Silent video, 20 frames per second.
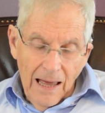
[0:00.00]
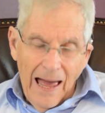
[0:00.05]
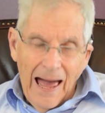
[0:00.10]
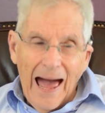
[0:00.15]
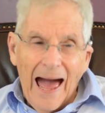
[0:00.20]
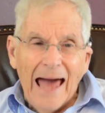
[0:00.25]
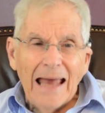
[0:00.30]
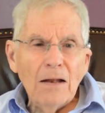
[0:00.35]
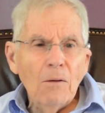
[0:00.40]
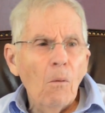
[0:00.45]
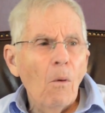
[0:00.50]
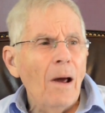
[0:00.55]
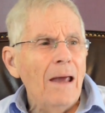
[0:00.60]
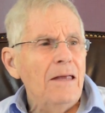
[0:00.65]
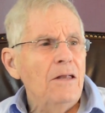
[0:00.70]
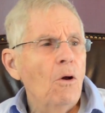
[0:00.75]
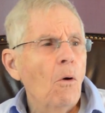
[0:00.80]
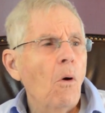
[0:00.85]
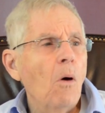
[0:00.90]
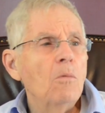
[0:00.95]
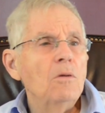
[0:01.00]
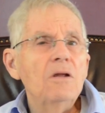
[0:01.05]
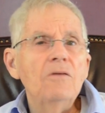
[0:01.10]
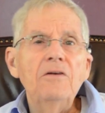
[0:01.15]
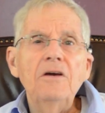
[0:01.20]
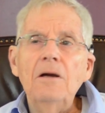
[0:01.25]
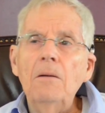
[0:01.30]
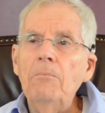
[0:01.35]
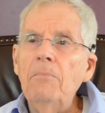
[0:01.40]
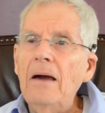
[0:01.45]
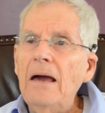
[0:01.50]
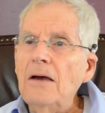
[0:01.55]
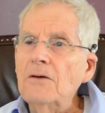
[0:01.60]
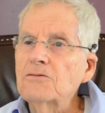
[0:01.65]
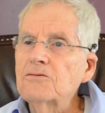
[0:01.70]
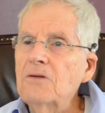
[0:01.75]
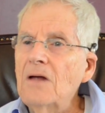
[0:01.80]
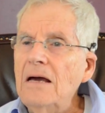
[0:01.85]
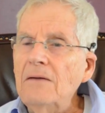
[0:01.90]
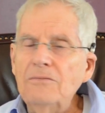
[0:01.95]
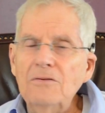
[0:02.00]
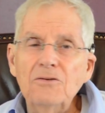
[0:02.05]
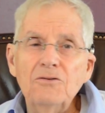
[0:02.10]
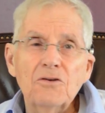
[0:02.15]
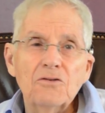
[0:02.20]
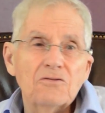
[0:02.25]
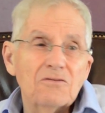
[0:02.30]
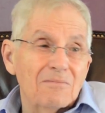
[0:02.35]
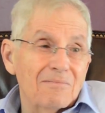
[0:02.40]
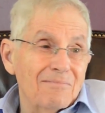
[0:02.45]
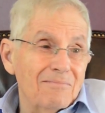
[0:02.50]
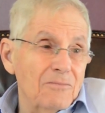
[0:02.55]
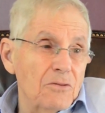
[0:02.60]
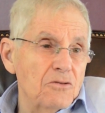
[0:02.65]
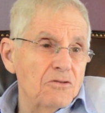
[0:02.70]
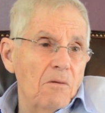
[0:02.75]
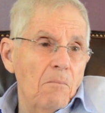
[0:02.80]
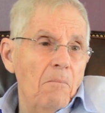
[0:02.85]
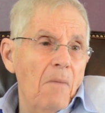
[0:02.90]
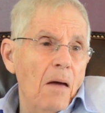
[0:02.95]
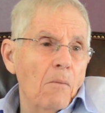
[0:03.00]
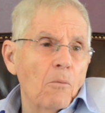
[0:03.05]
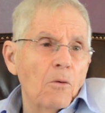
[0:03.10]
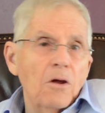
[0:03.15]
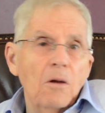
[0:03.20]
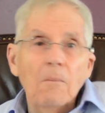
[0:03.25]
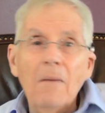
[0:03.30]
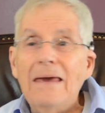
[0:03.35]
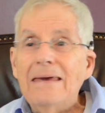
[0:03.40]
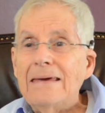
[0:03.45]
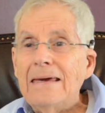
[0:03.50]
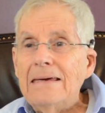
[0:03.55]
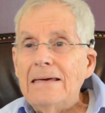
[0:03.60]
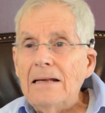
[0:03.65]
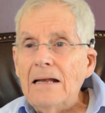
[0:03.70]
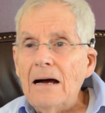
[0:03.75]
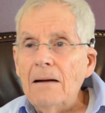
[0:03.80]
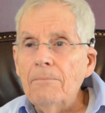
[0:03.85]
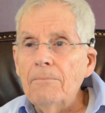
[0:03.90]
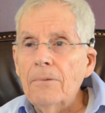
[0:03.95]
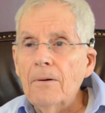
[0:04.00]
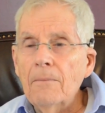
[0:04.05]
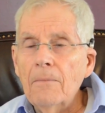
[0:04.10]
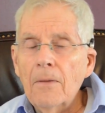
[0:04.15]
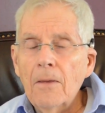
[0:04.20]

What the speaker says: How do I know I'm living a past life and just a memory, of making it up?